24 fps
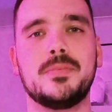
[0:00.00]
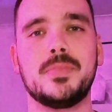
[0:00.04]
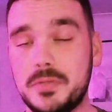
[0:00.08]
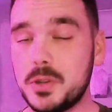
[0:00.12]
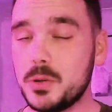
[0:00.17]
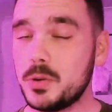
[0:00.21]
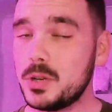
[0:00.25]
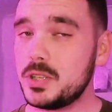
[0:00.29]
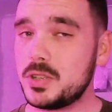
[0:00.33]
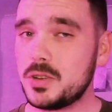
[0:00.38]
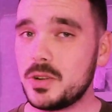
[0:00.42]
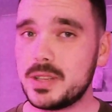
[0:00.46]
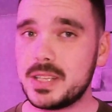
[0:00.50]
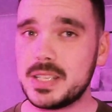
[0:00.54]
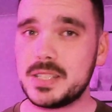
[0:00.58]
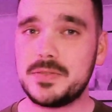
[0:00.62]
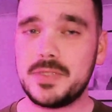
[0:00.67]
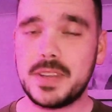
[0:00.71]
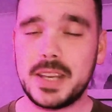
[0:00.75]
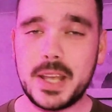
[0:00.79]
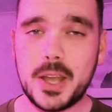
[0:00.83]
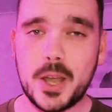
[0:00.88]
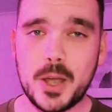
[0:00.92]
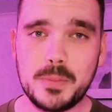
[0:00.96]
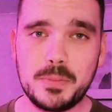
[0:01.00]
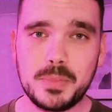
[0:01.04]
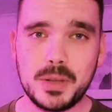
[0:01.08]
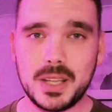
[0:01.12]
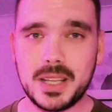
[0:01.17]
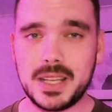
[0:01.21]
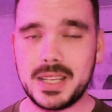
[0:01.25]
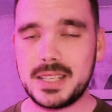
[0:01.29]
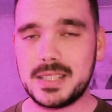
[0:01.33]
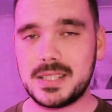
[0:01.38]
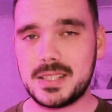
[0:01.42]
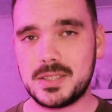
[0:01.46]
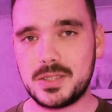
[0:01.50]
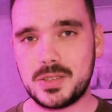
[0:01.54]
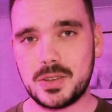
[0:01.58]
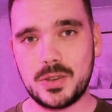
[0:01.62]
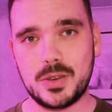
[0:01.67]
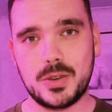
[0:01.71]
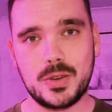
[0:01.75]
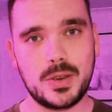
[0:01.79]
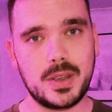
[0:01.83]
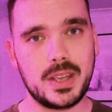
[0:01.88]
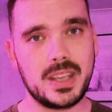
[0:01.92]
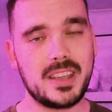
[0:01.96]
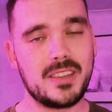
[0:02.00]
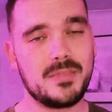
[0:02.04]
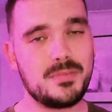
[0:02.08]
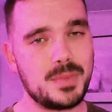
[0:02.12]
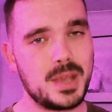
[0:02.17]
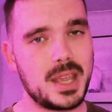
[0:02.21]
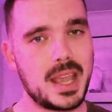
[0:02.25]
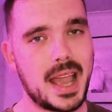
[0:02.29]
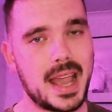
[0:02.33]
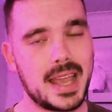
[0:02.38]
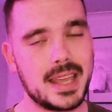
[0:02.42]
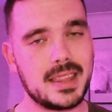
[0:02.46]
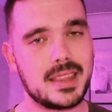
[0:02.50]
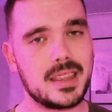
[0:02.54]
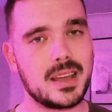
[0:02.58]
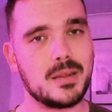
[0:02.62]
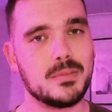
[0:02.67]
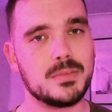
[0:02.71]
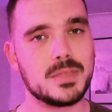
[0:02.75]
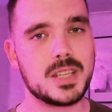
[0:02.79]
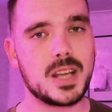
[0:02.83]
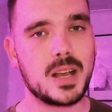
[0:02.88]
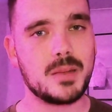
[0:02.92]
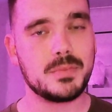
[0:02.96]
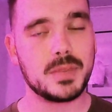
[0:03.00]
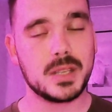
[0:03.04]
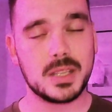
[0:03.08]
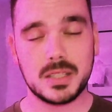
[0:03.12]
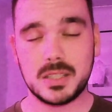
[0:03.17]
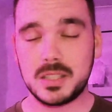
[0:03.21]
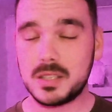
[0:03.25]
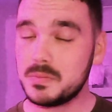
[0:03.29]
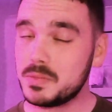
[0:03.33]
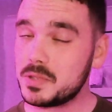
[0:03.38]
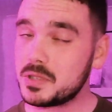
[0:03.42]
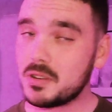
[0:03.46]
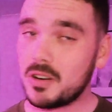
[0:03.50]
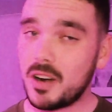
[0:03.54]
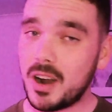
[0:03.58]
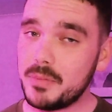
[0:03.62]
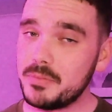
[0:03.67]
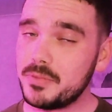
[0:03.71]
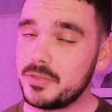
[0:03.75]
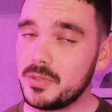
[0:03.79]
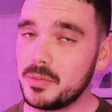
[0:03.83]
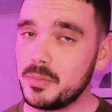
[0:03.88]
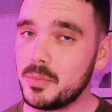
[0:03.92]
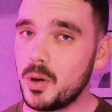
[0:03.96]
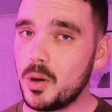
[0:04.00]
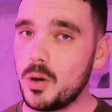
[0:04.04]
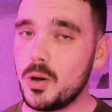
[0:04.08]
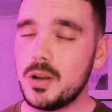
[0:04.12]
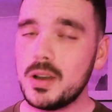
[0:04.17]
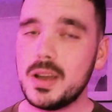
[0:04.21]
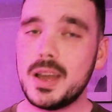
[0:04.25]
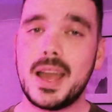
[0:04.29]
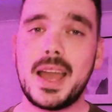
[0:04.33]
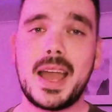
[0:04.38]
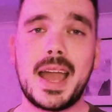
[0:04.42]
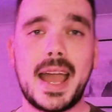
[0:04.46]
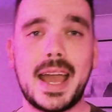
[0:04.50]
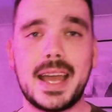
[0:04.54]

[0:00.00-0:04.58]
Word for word: If you enjoyed this video, please do give me a thumbs up, subscribe for more,